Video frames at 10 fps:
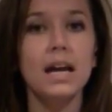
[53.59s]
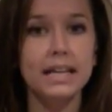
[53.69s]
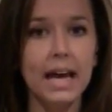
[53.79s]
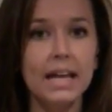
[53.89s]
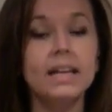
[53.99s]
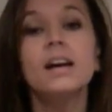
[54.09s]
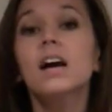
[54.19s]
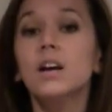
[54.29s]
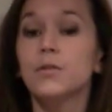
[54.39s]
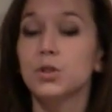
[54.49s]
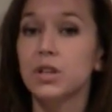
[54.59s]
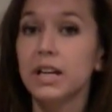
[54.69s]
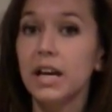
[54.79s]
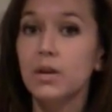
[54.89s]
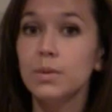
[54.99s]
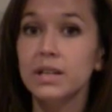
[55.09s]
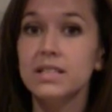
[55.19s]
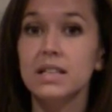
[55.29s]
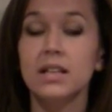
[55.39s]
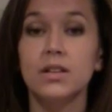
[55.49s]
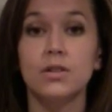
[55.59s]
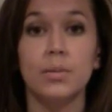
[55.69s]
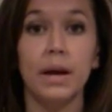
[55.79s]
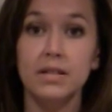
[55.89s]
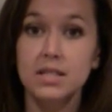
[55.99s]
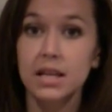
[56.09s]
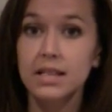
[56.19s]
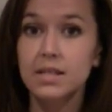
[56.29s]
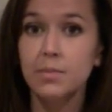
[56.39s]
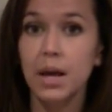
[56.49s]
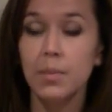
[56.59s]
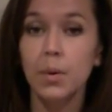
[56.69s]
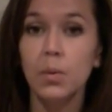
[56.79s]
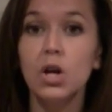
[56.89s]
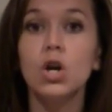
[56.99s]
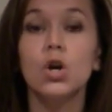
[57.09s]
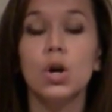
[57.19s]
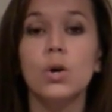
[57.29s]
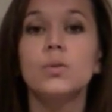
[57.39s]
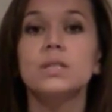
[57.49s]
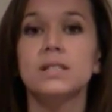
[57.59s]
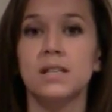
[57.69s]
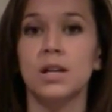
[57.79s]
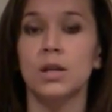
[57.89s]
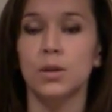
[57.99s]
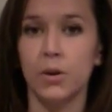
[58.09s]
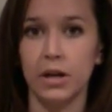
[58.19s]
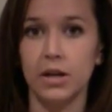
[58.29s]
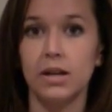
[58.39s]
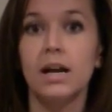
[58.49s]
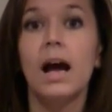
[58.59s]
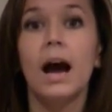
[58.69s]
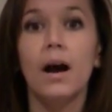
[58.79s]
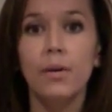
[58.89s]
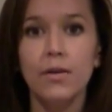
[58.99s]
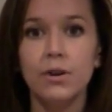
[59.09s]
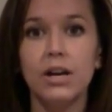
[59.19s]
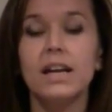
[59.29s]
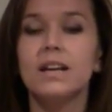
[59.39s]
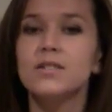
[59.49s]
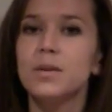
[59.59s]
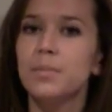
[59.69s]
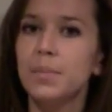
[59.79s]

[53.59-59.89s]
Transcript: Again, if you're looking at a real deal and you're about to sign some paperwork, go see a lawyer. However, here's a